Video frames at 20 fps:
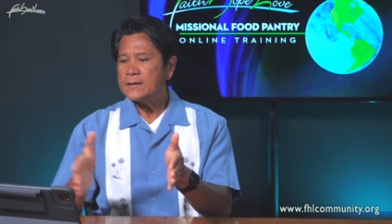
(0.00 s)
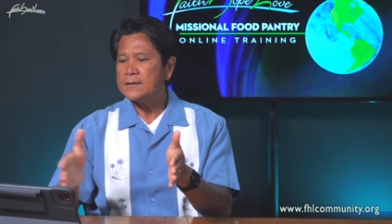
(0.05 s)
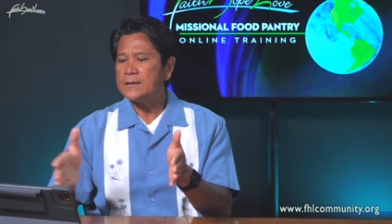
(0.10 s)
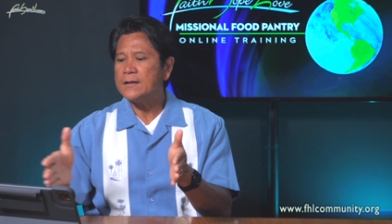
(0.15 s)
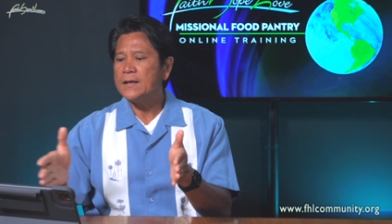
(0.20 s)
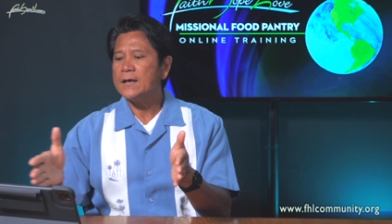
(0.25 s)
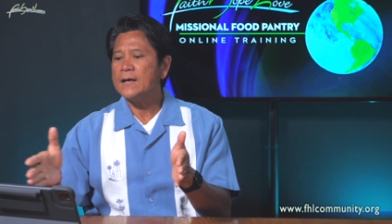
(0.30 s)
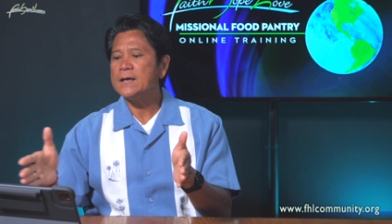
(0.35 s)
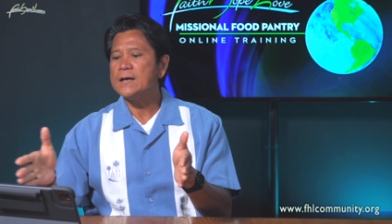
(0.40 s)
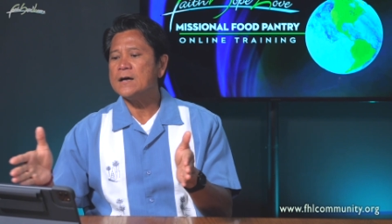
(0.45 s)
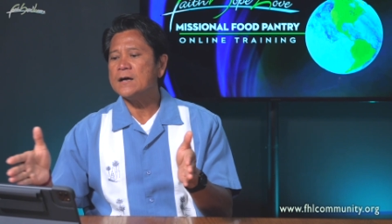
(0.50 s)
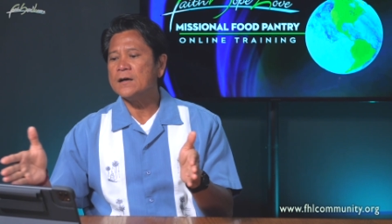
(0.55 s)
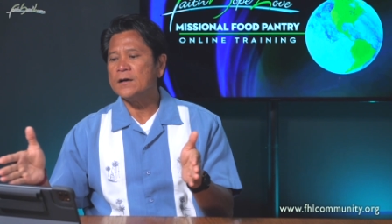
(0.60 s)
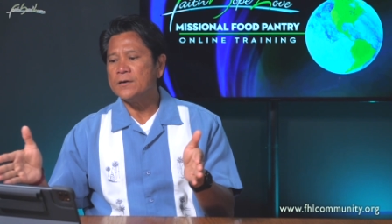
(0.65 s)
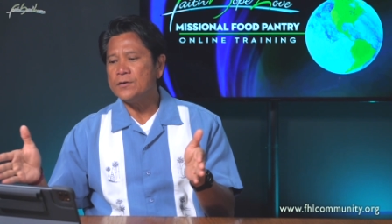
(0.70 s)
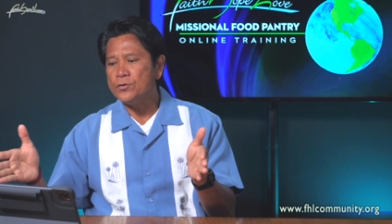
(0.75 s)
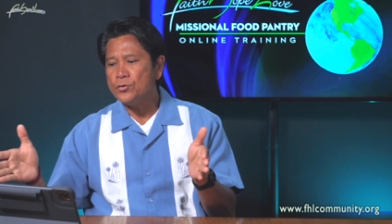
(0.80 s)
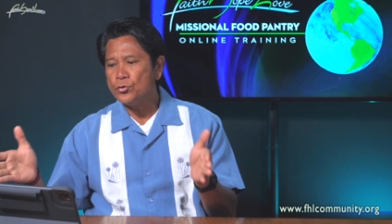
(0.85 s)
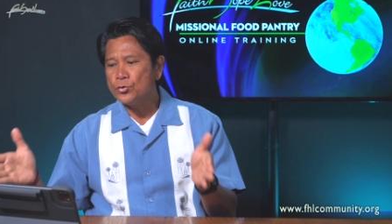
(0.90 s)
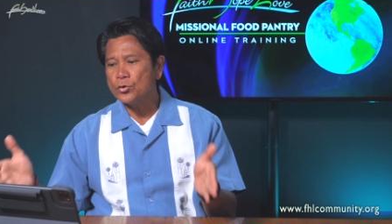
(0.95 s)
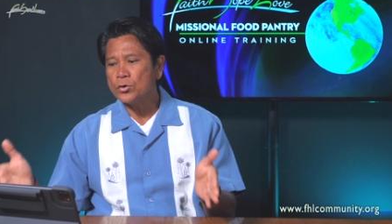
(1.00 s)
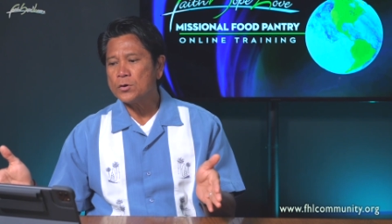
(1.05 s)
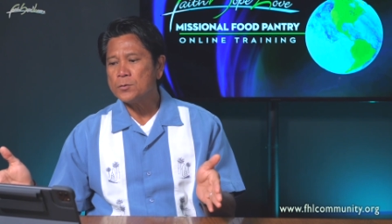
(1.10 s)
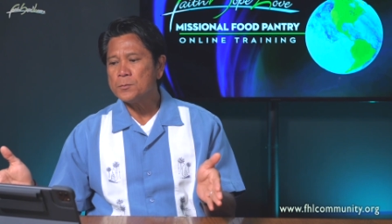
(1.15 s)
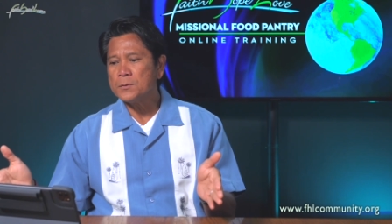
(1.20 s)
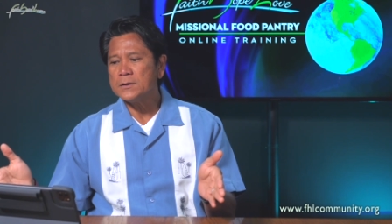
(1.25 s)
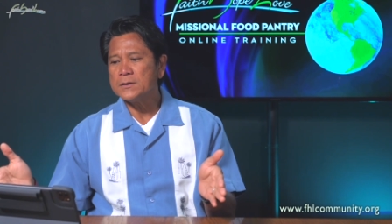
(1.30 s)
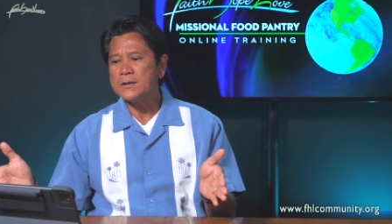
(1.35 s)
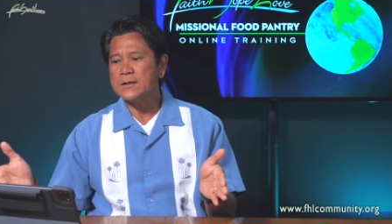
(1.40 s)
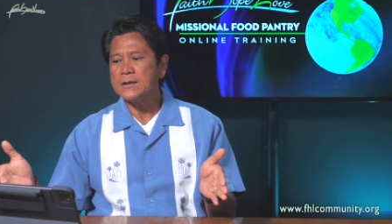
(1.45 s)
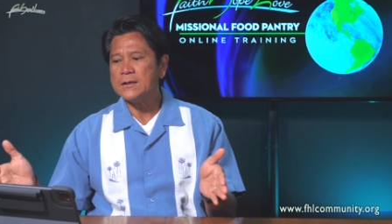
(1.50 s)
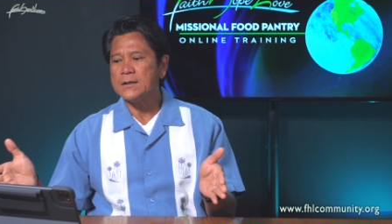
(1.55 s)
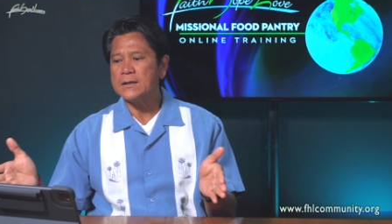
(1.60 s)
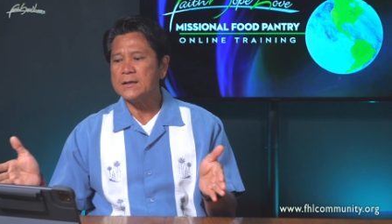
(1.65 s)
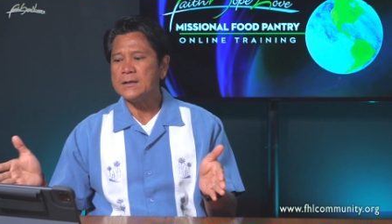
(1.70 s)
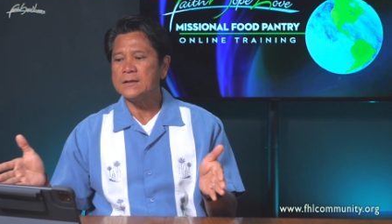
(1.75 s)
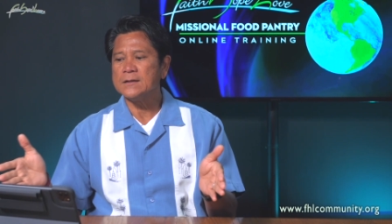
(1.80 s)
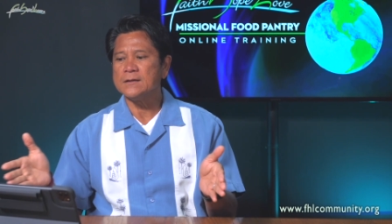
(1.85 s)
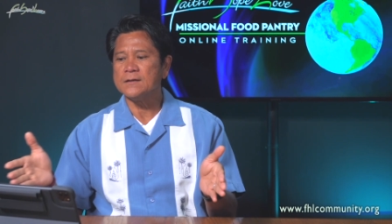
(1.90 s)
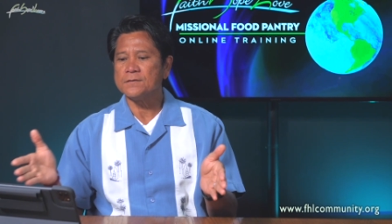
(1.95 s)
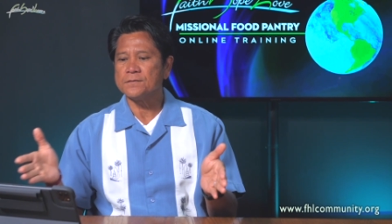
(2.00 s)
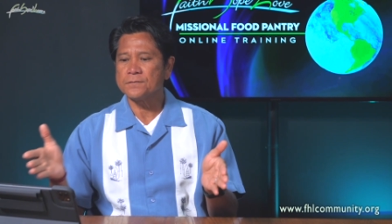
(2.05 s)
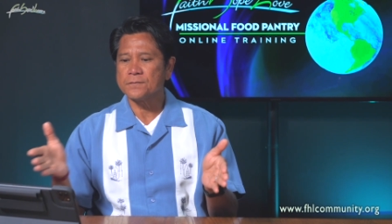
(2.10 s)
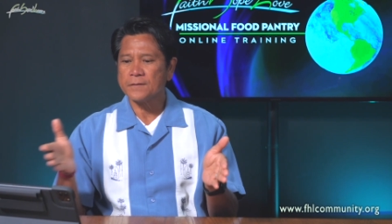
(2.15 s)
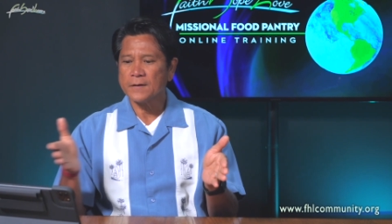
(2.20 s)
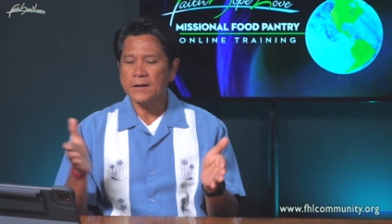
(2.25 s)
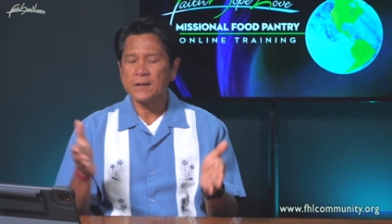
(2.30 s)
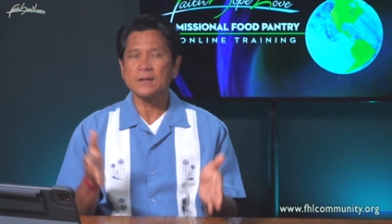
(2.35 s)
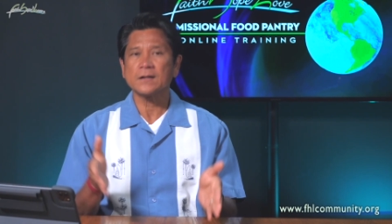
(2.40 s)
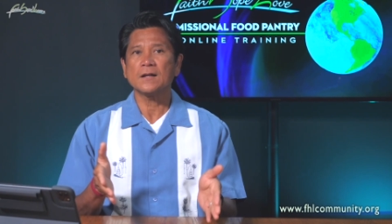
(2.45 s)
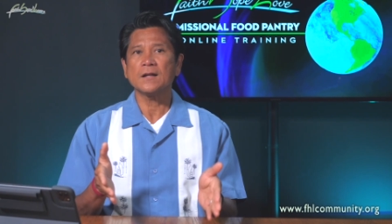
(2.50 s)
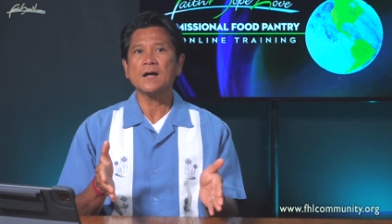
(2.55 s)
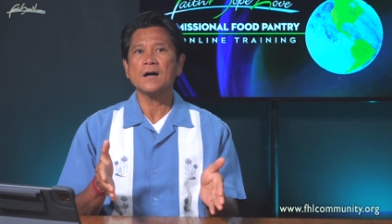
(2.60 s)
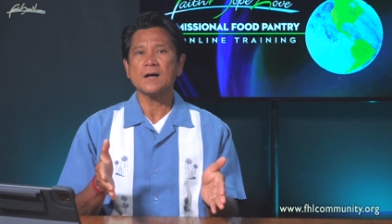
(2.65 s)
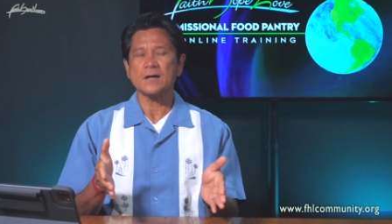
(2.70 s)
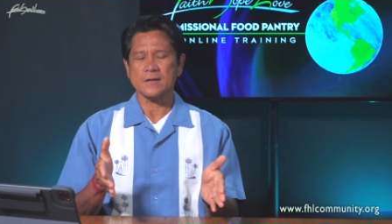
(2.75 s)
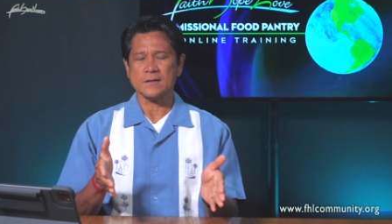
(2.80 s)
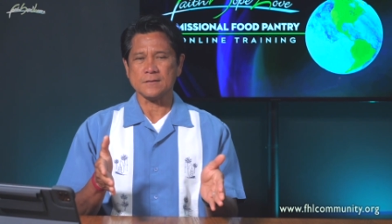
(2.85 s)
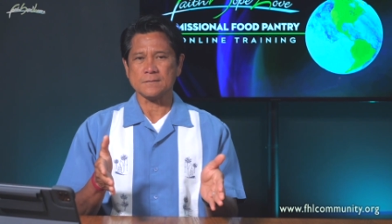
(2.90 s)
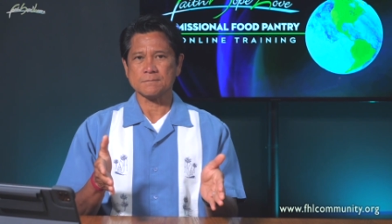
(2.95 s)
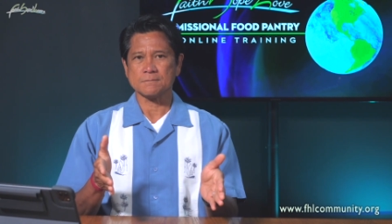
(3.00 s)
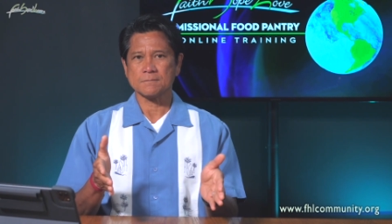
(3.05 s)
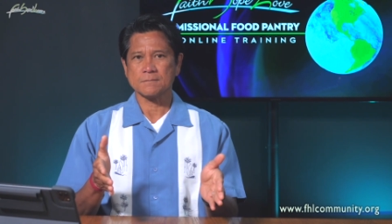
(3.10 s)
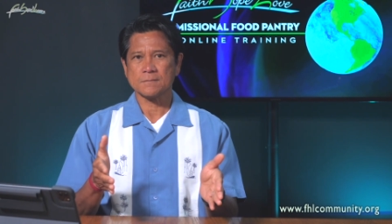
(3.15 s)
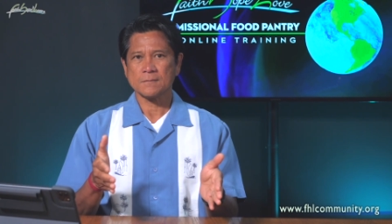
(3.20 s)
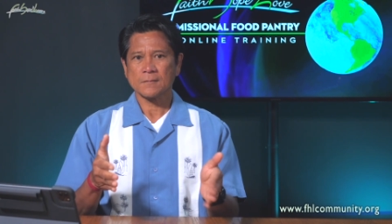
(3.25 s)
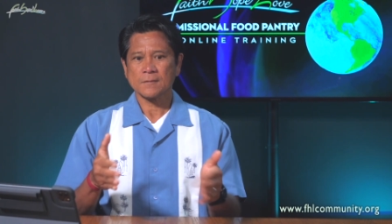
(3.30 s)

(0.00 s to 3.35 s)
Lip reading: They are normally in the front line.